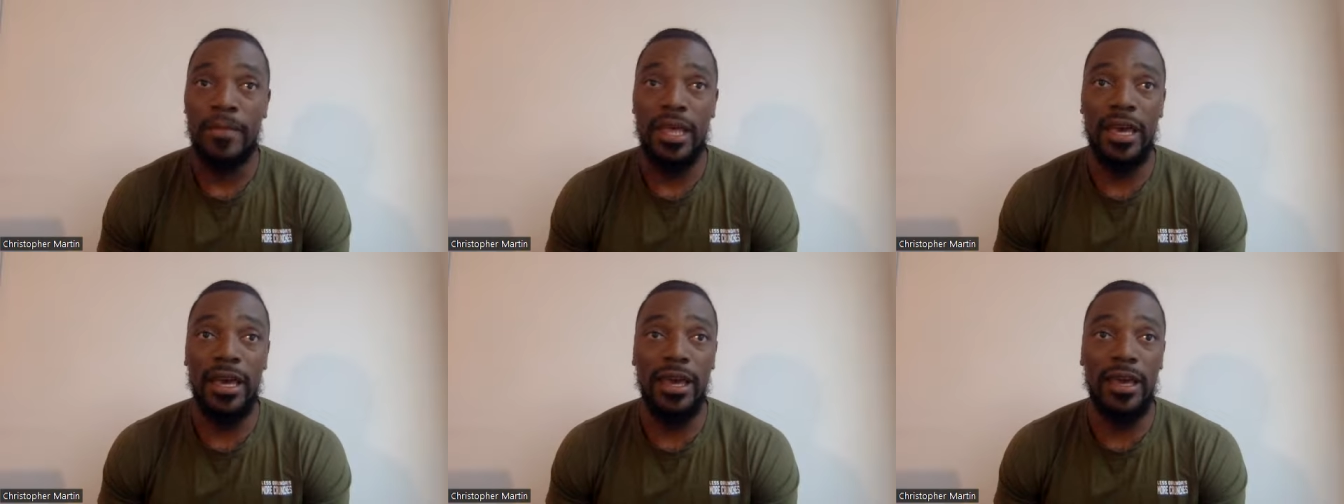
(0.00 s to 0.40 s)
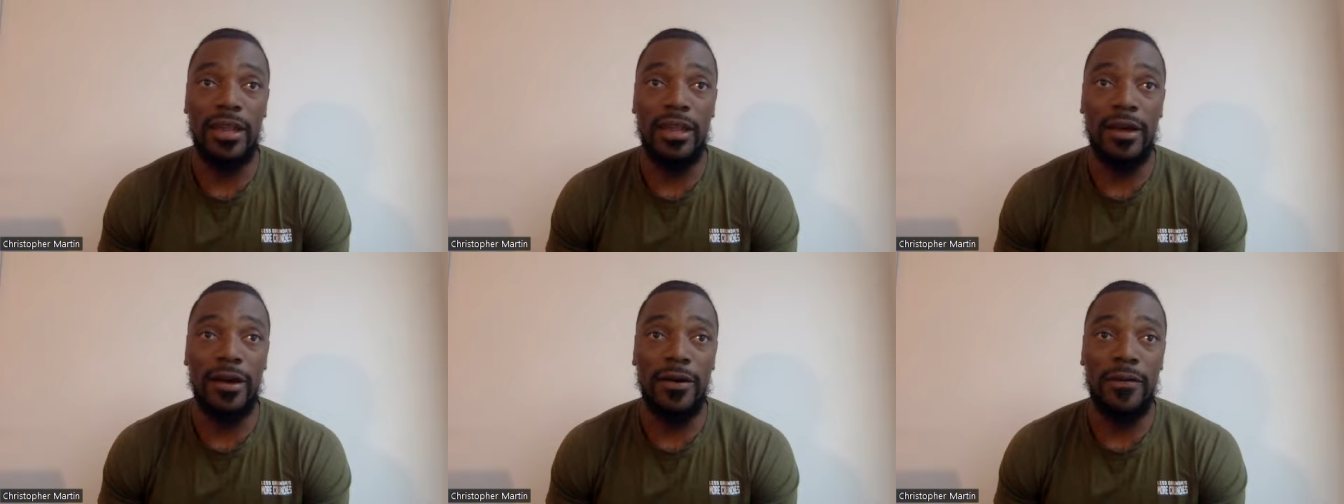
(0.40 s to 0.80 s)

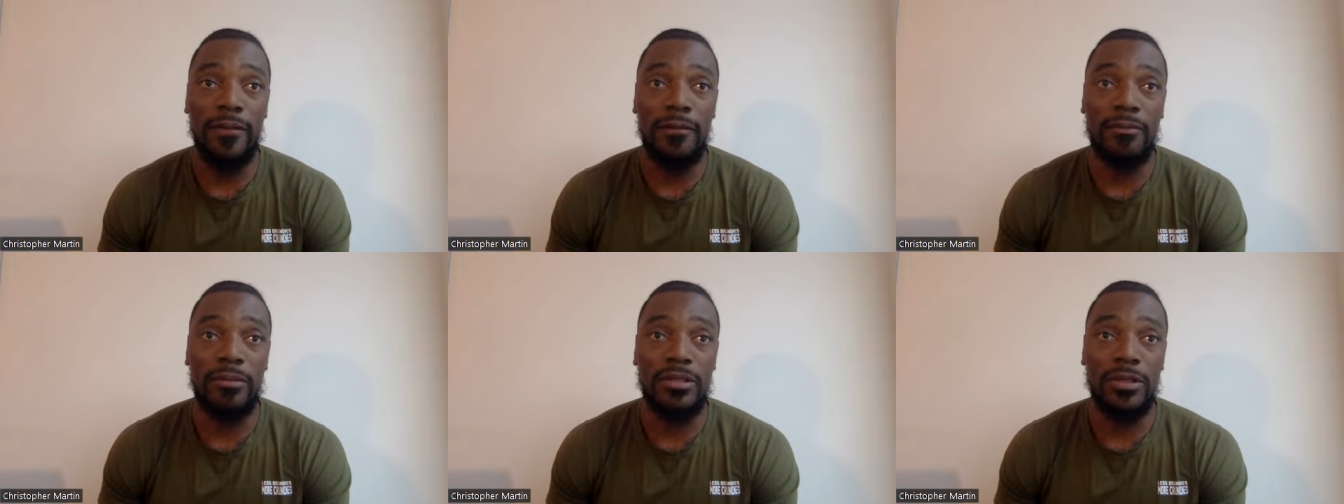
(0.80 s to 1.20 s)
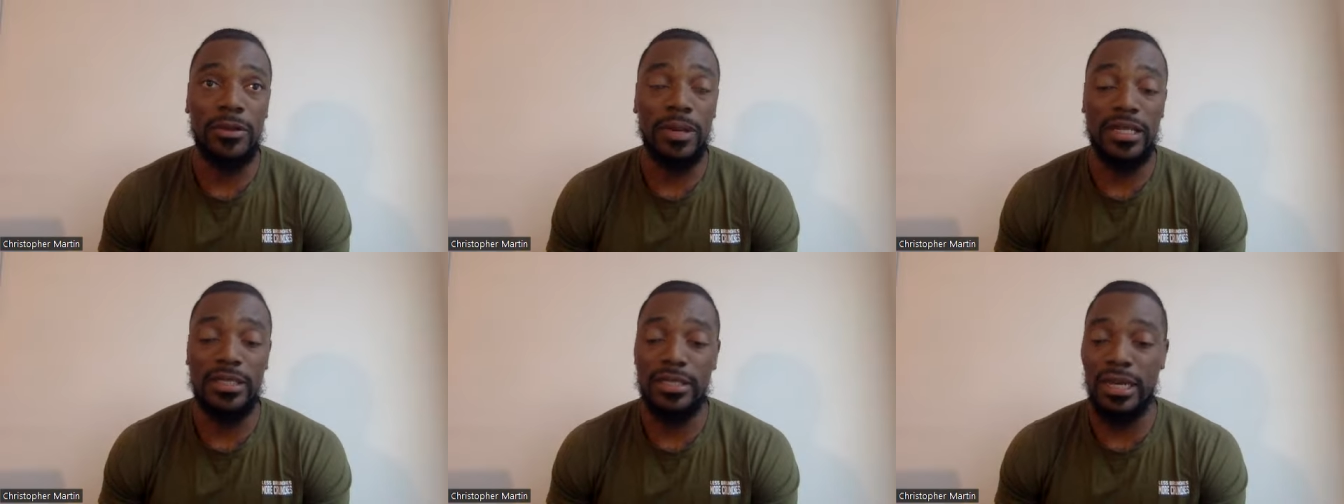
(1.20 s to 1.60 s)
And um, so
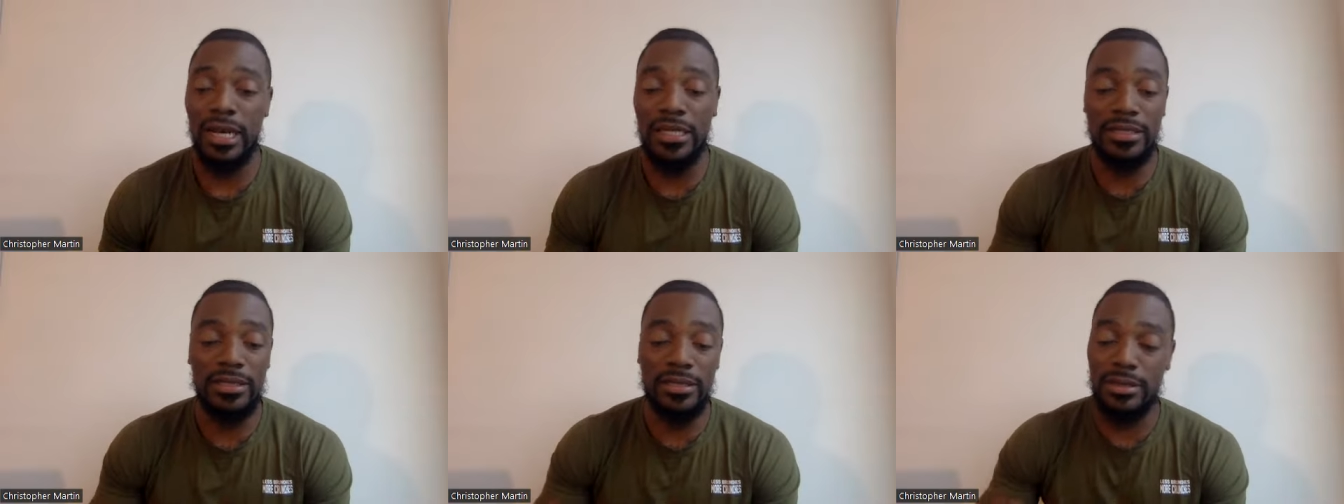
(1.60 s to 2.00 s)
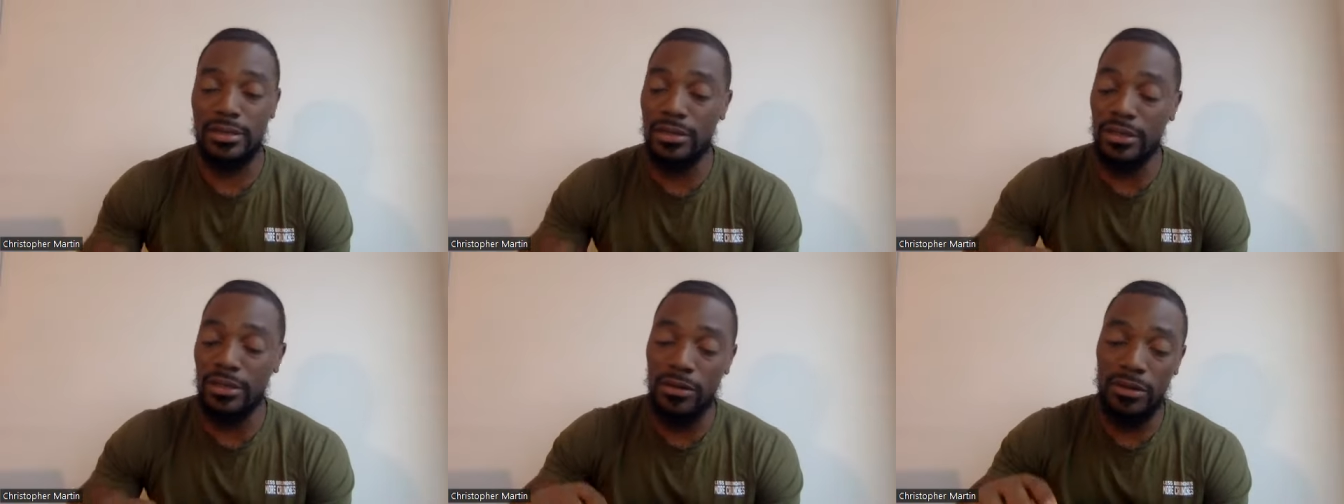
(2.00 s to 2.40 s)
basically I just,
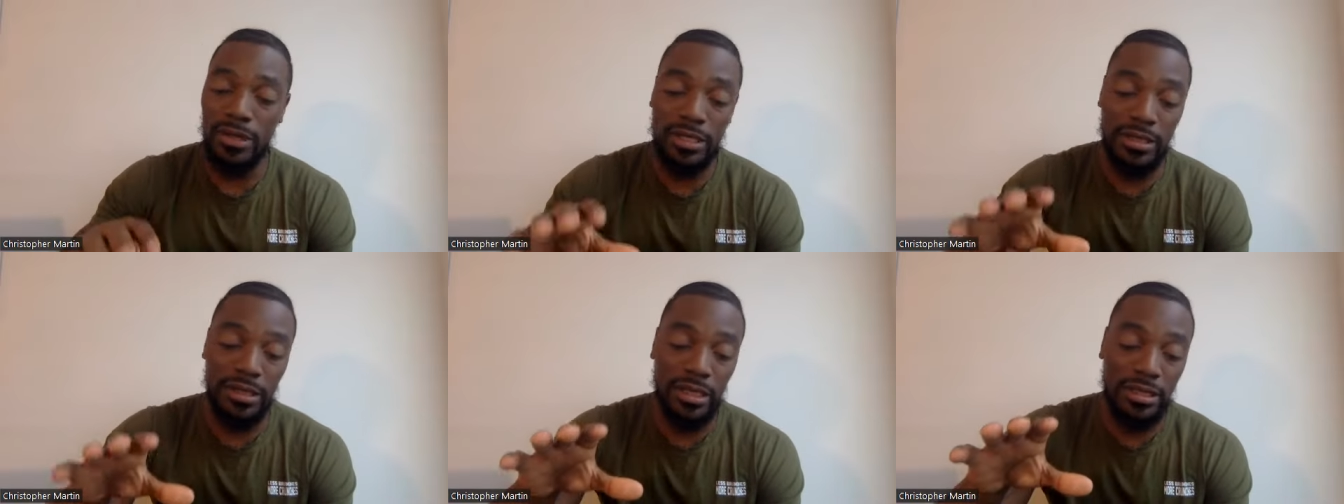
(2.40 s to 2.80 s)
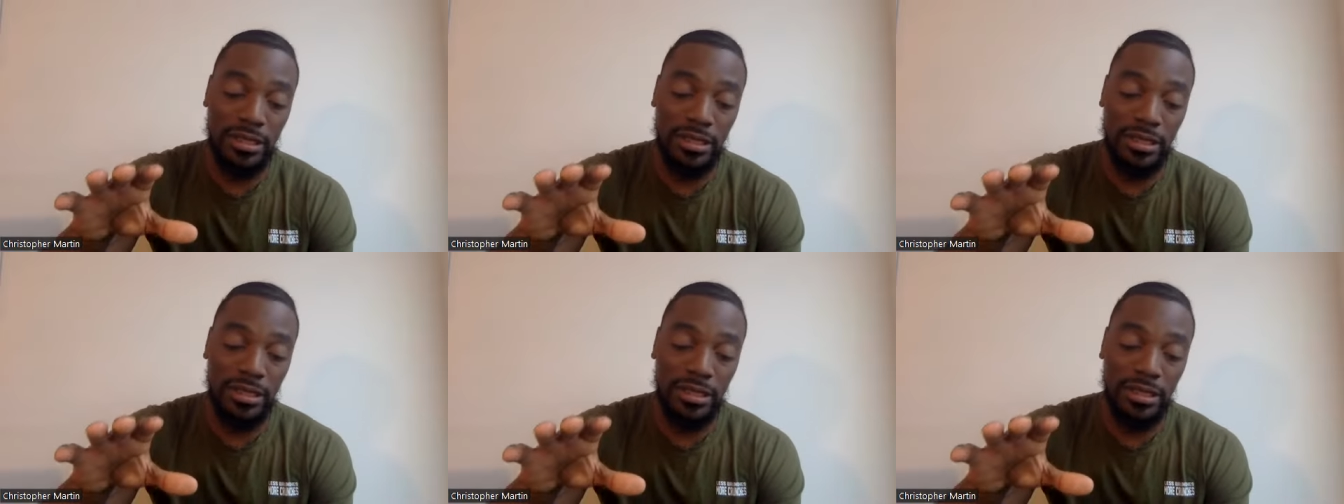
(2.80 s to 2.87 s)
you know, uh,